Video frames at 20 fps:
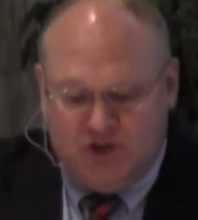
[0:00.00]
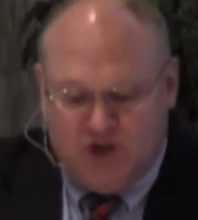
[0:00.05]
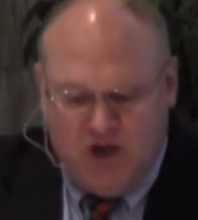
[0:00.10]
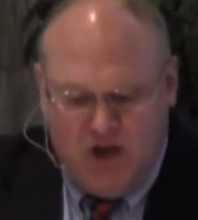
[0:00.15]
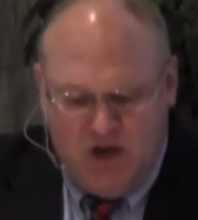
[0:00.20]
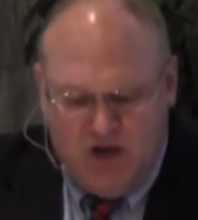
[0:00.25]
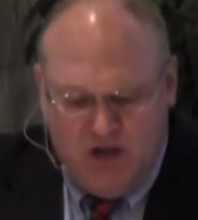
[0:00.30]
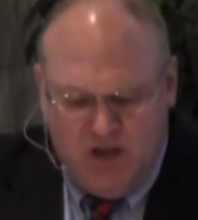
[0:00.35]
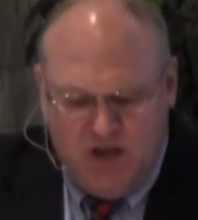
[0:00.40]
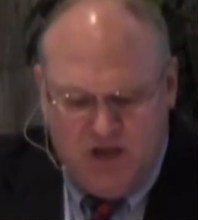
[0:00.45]

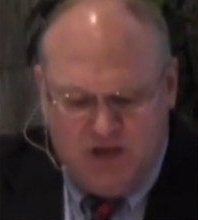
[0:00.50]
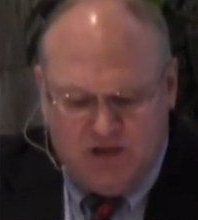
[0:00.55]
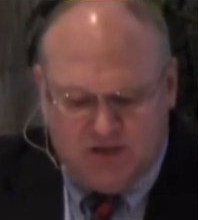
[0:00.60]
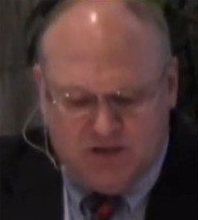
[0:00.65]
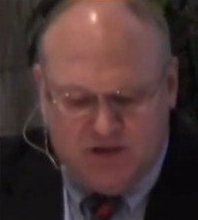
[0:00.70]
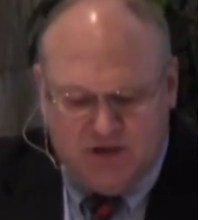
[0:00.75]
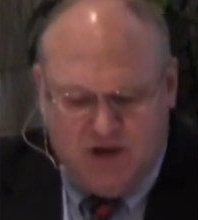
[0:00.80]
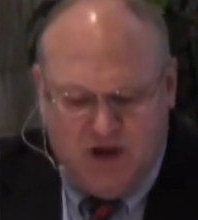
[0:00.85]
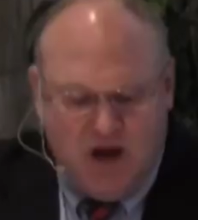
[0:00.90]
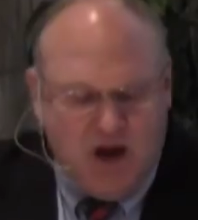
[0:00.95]

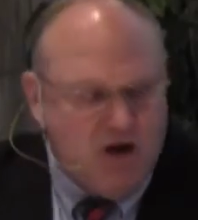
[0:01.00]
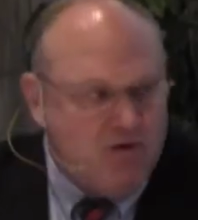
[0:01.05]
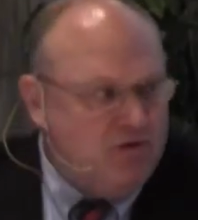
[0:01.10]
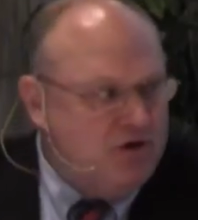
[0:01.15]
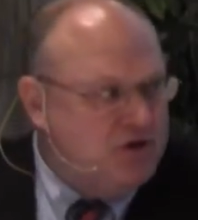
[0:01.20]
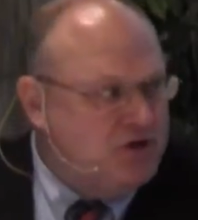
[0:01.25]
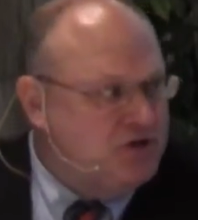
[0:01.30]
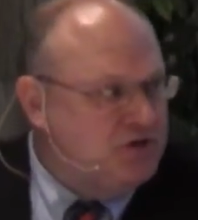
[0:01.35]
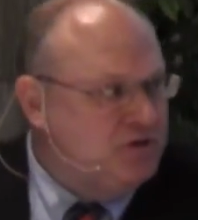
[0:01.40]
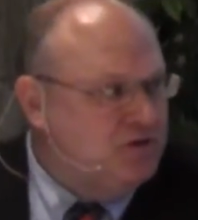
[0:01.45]
Chinese and
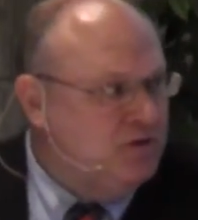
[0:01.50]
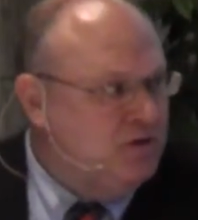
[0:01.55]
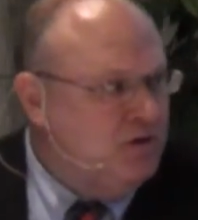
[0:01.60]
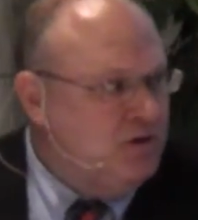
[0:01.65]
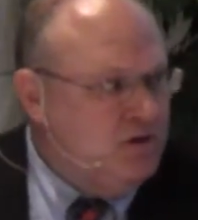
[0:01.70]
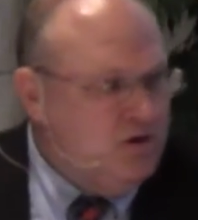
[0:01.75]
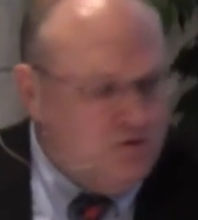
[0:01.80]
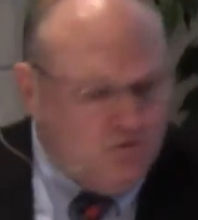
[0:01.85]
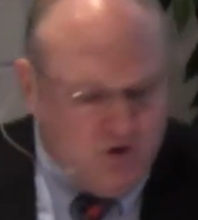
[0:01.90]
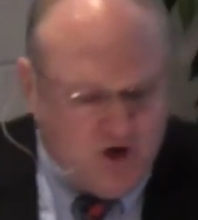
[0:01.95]
Irish and
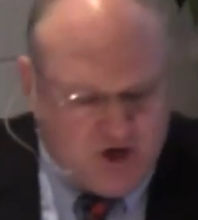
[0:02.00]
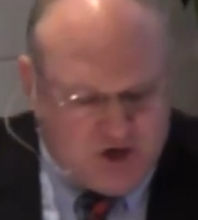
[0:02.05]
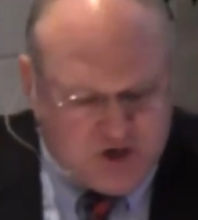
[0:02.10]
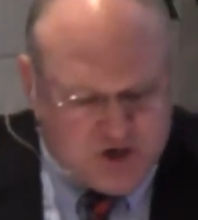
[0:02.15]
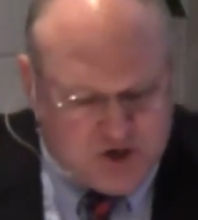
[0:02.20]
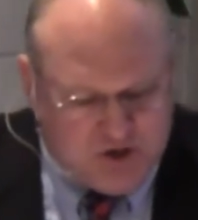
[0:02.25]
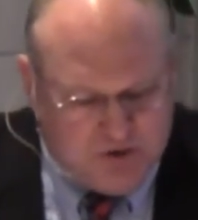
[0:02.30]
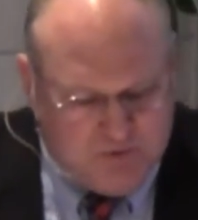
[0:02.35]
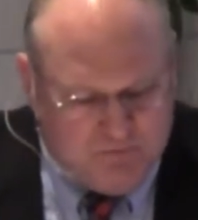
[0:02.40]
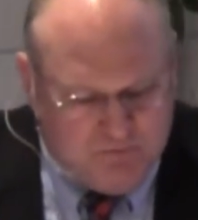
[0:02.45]

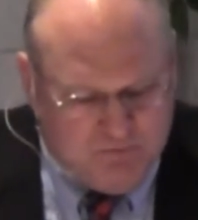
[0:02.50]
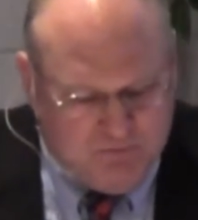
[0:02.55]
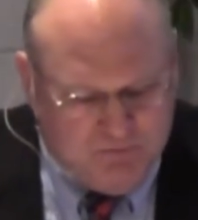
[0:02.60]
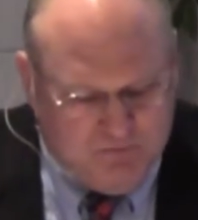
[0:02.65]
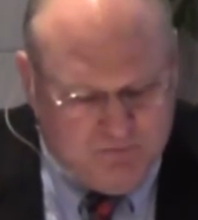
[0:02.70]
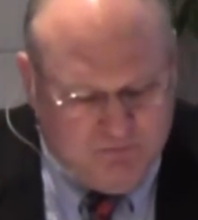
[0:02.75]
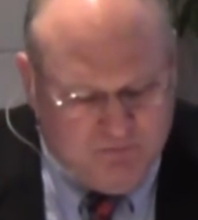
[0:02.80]
Russian,